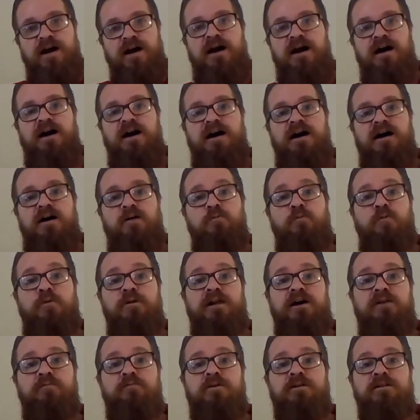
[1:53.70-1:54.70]
what
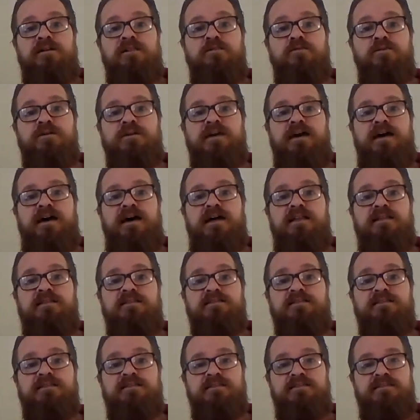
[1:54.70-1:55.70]
I want to look
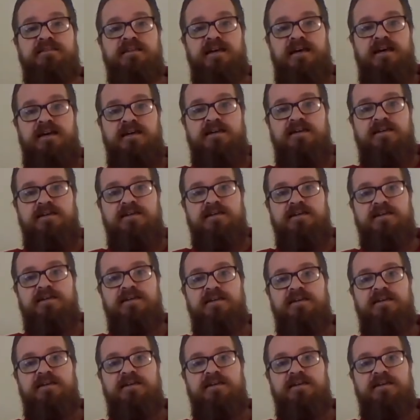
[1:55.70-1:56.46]
at today